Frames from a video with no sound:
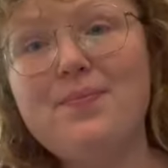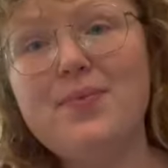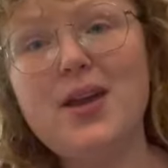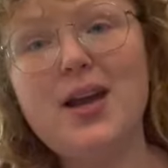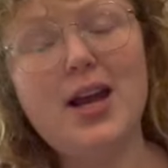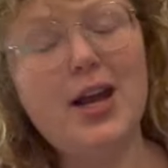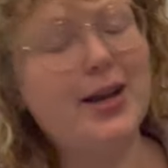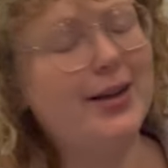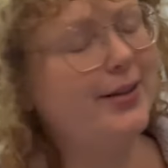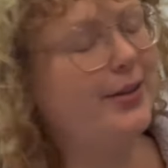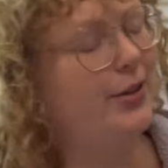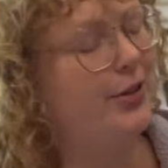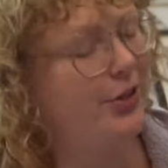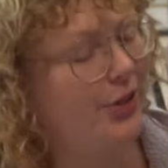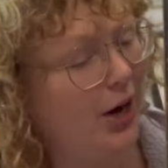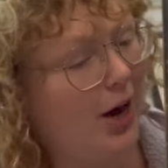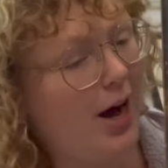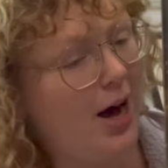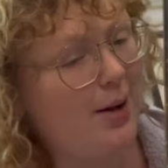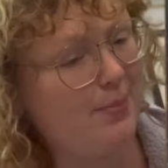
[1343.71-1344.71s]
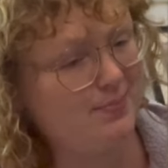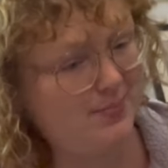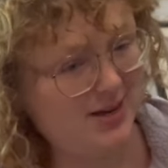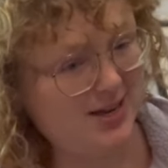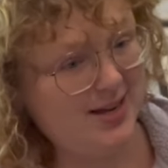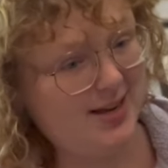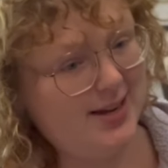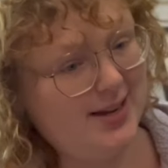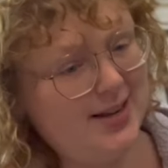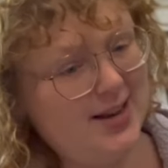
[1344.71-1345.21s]
it got
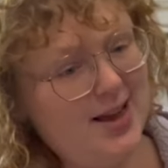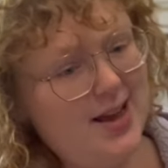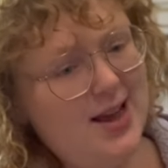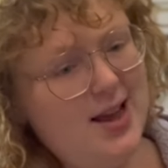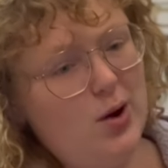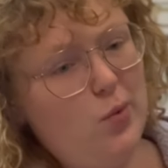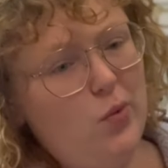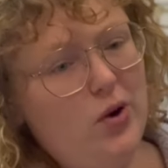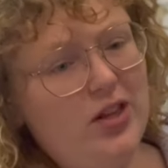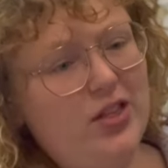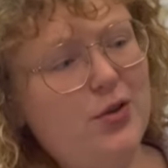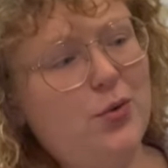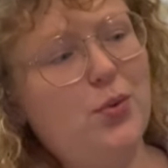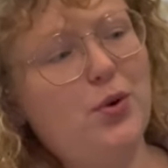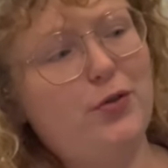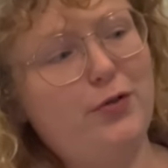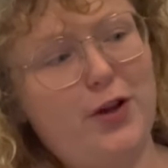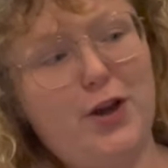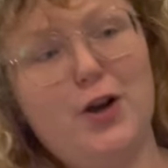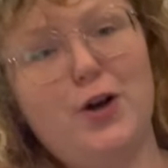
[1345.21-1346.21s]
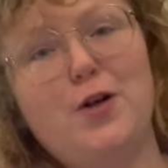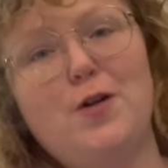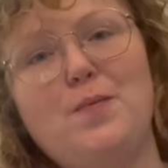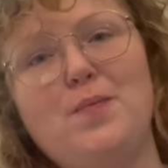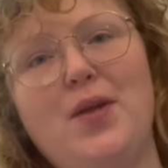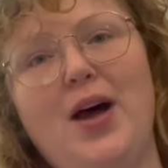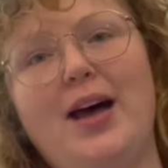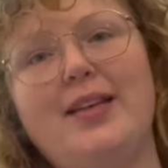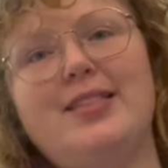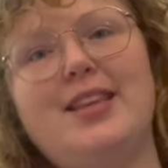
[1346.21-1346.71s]
me with a reveal
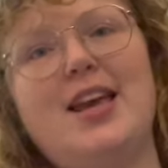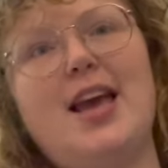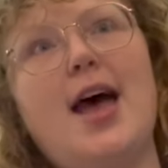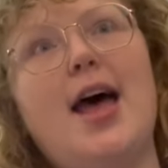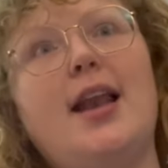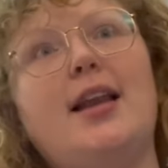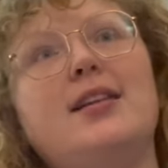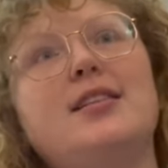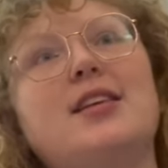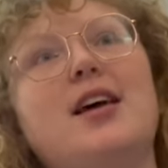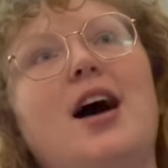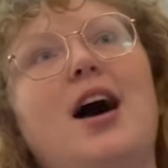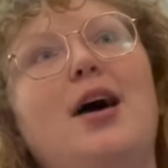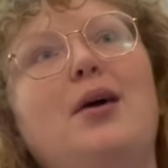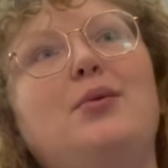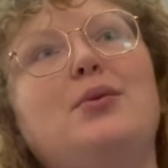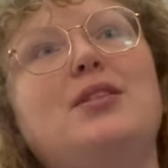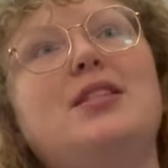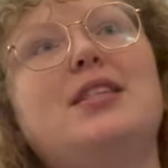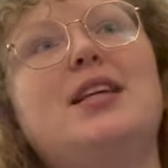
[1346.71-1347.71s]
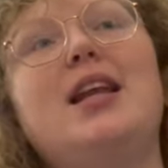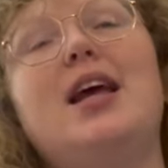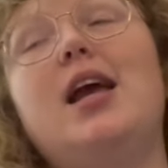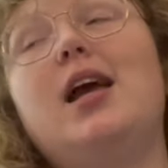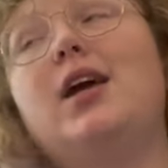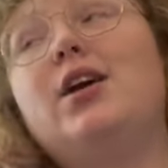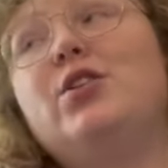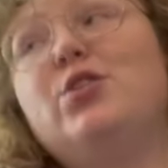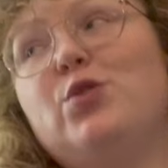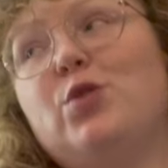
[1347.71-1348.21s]
at the end. I was
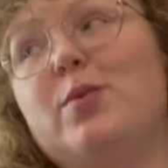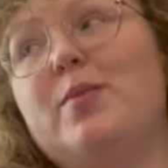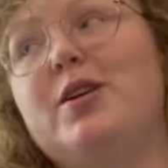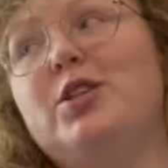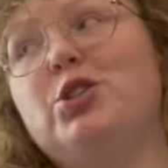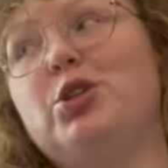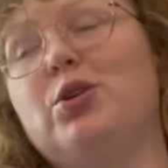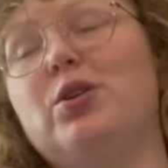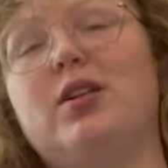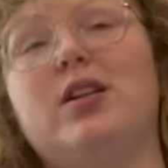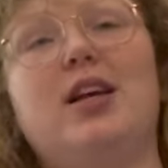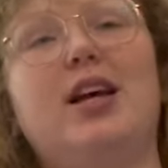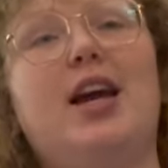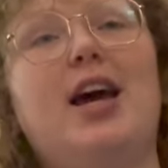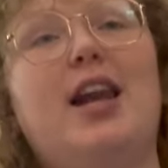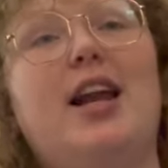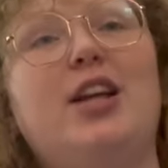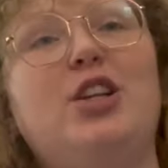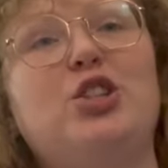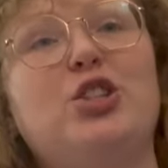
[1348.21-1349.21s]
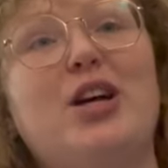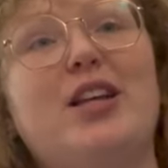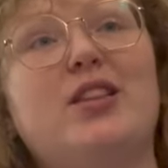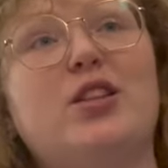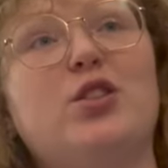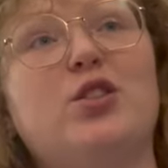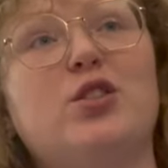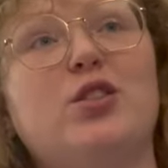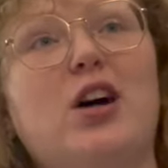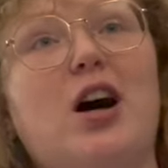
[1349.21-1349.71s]
sitting doing my journaling and I just had
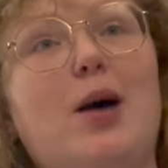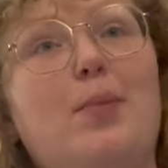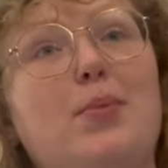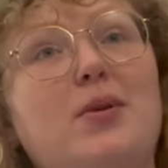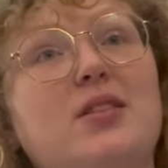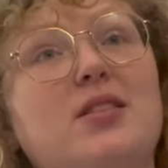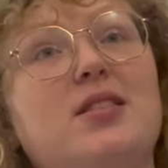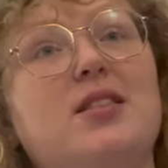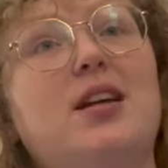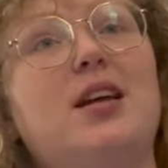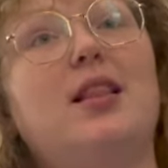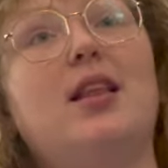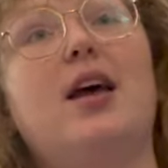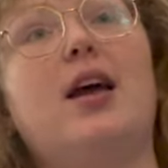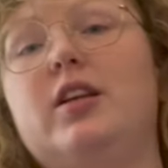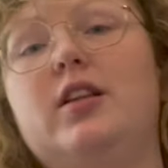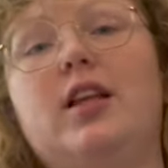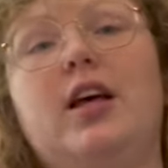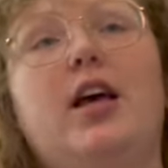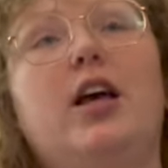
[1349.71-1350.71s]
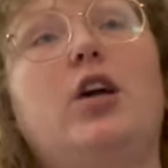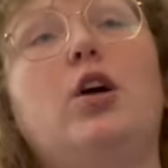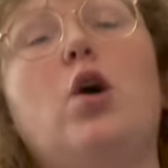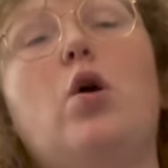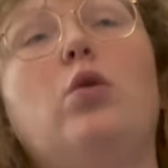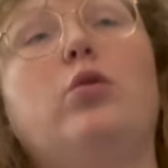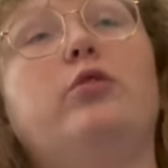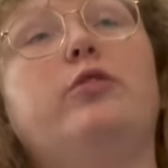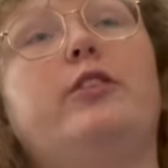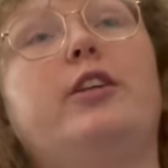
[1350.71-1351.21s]
to stop and sit like like a
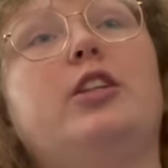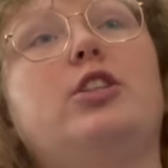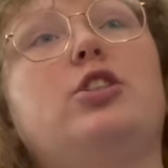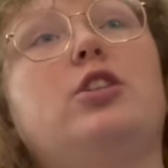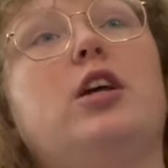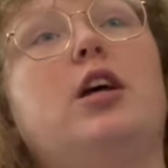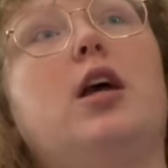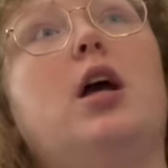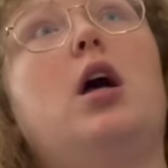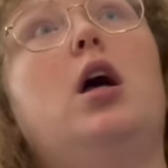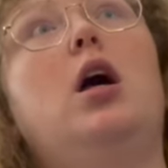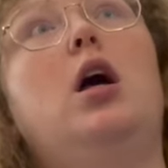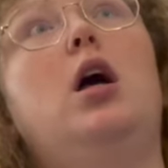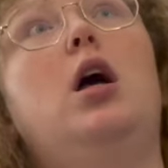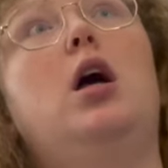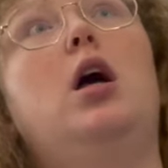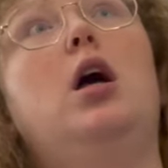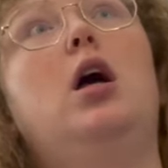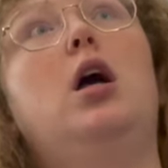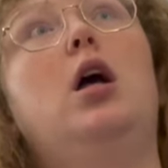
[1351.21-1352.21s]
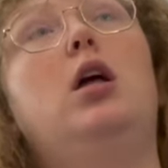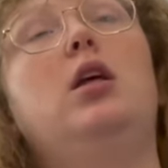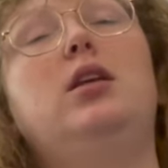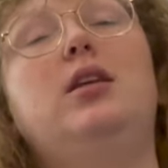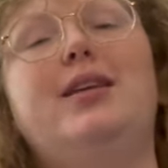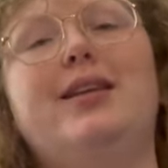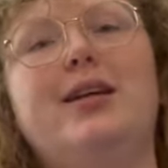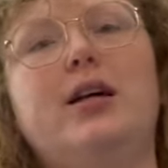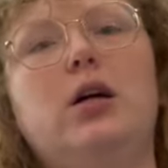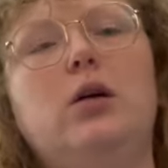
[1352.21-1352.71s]
goldfish, like,
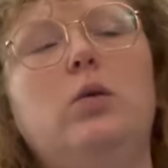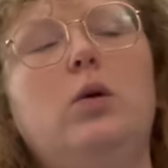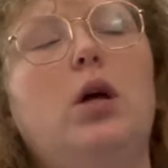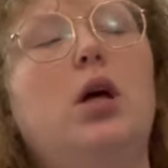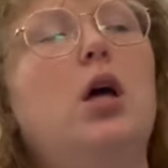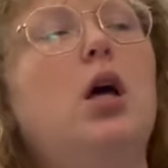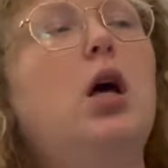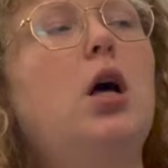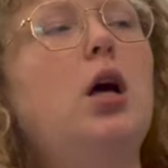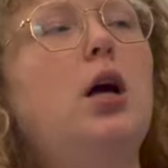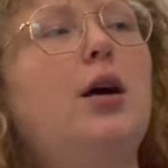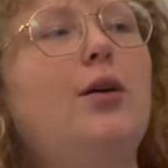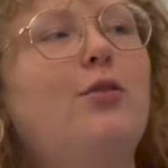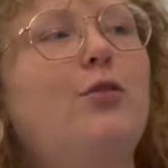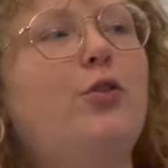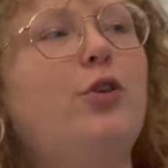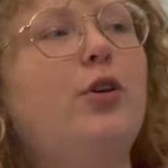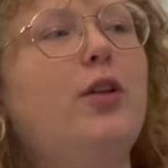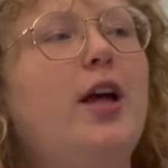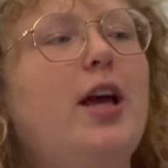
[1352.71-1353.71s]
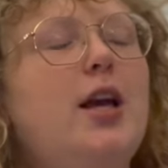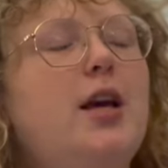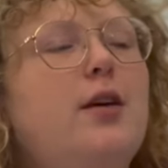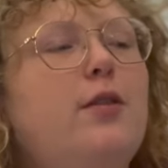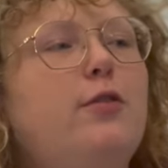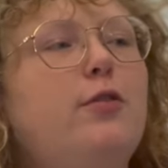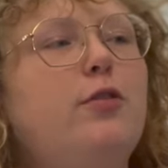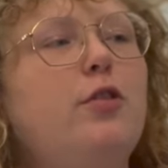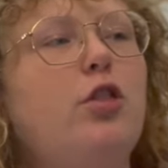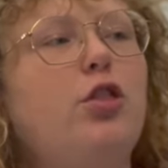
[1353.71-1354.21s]
you know? for like
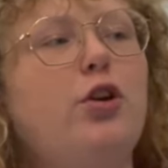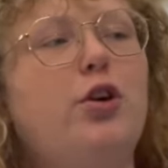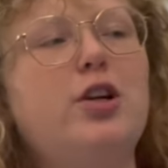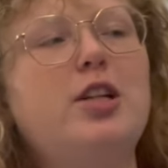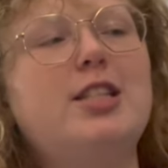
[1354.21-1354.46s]
30